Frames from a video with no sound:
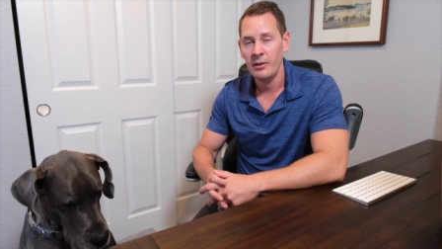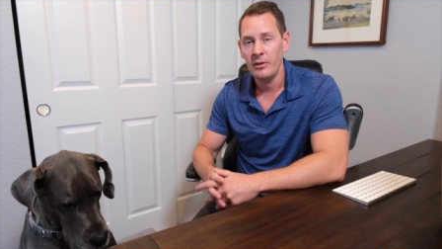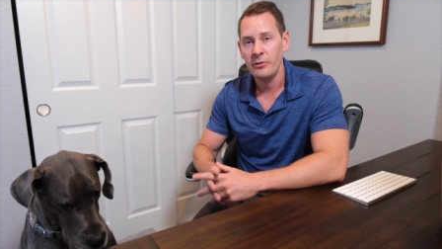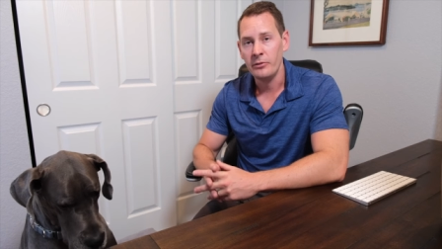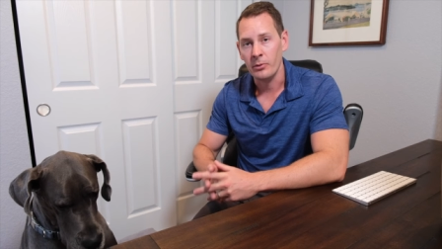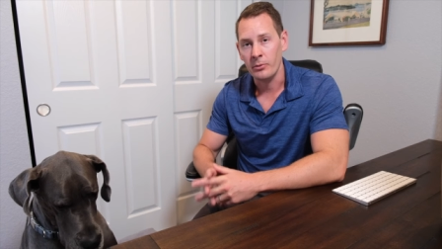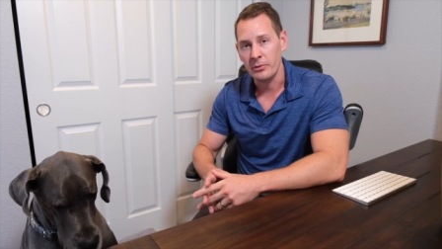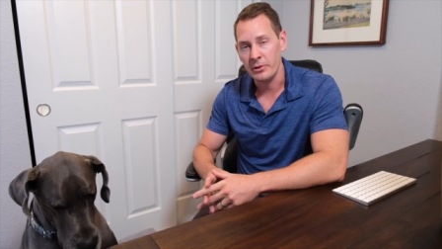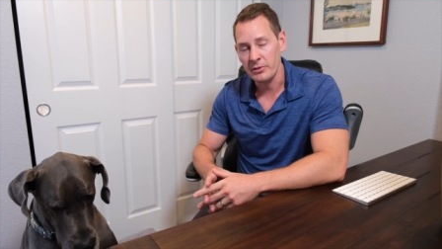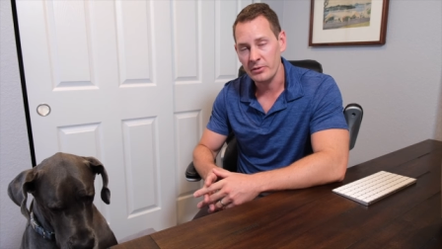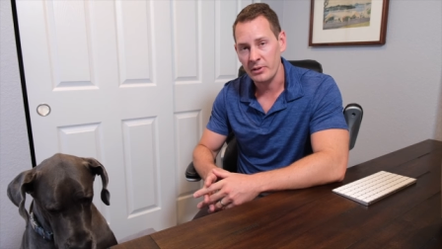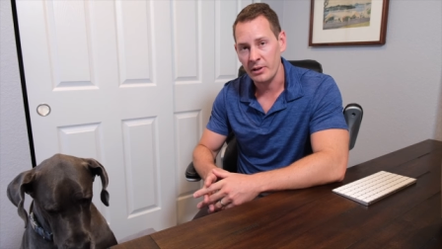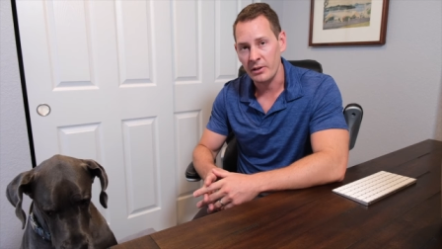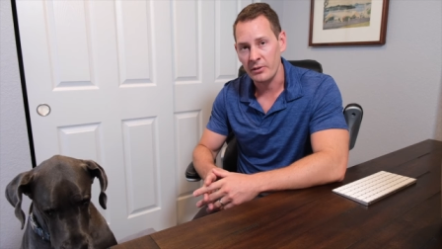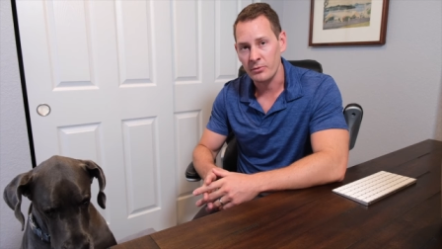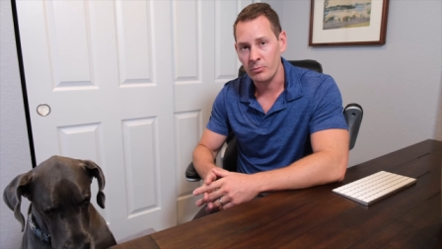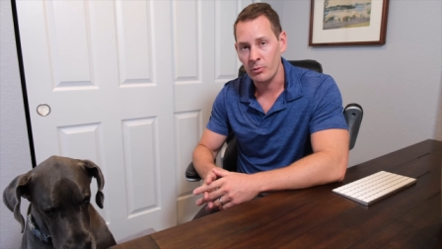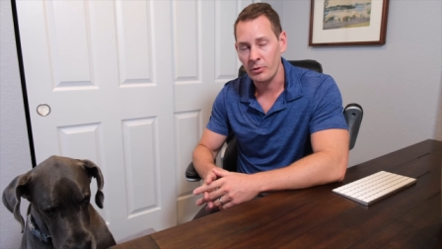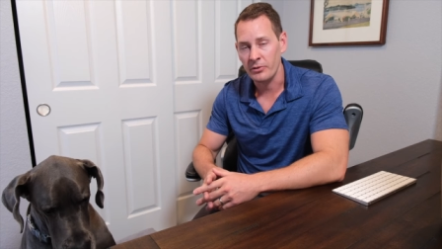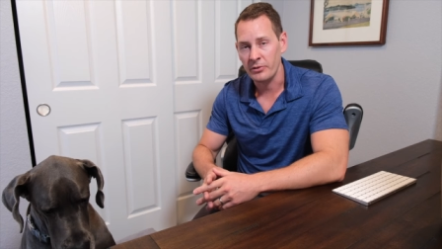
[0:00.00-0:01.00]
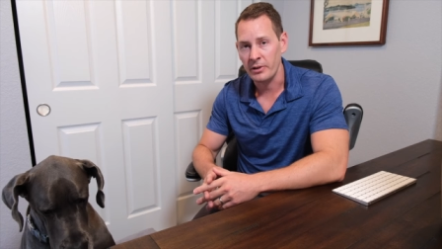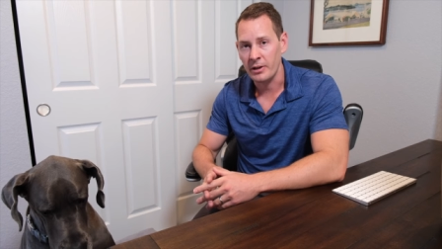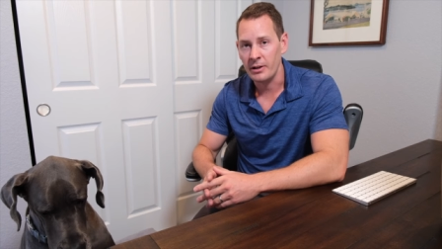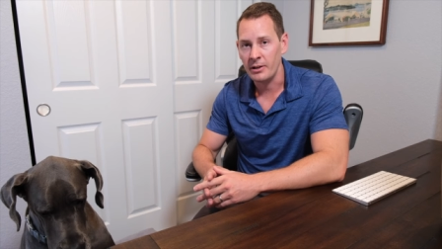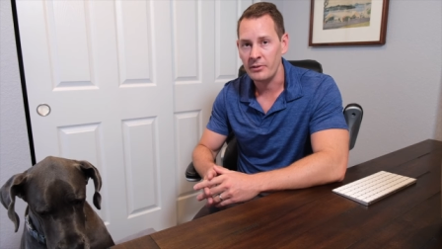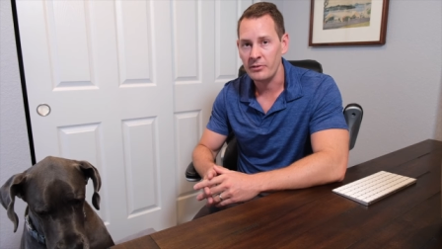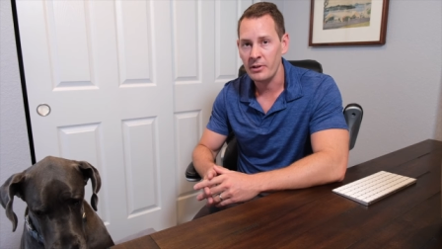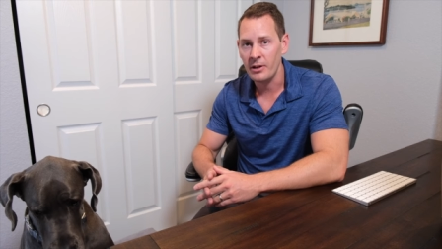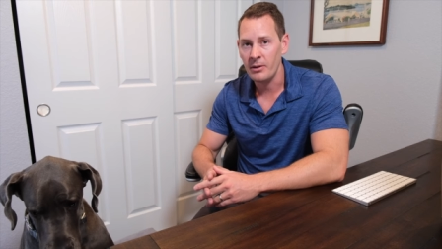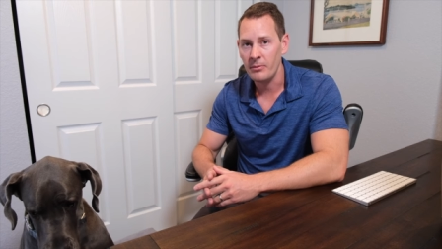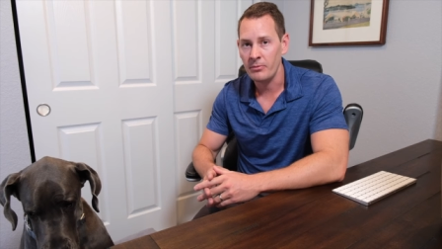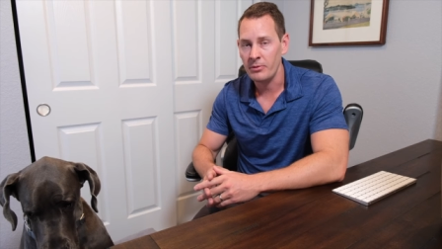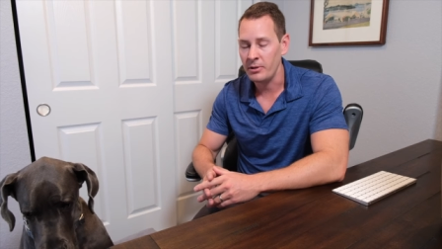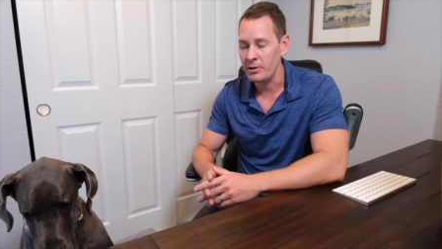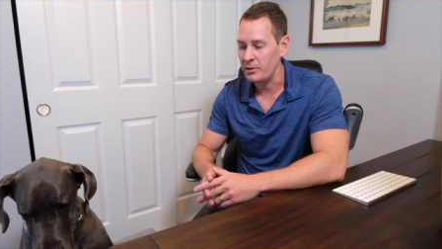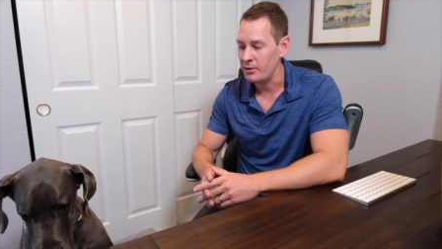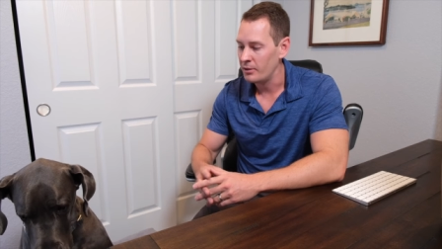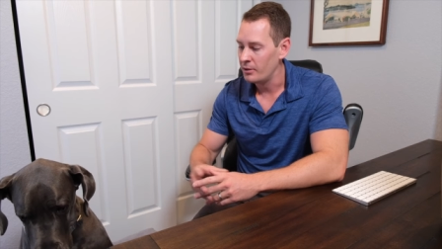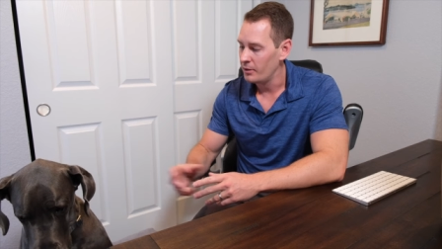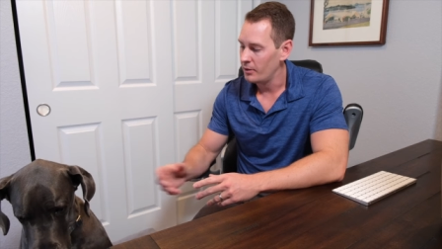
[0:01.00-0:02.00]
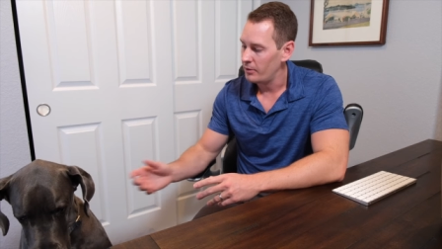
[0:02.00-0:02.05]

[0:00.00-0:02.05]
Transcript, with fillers: So in this case, once again, instead of the,